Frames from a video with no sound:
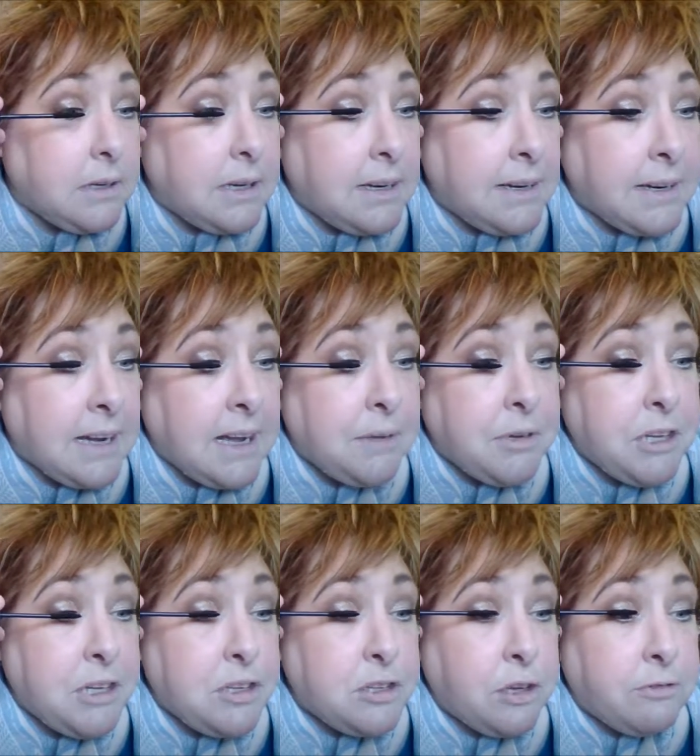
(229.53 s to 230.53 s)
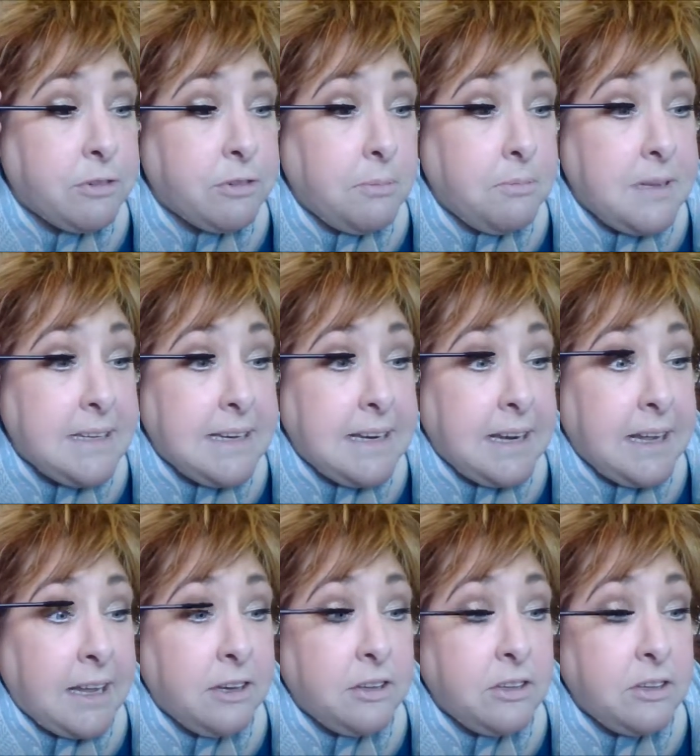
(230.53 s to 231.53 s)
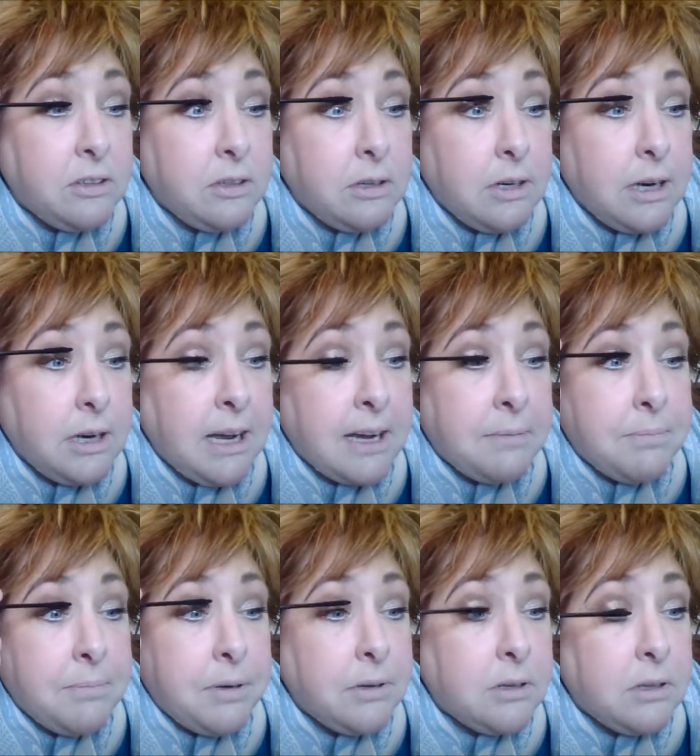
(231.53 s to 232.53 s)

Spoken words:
And now I'm going to go from mid lash up.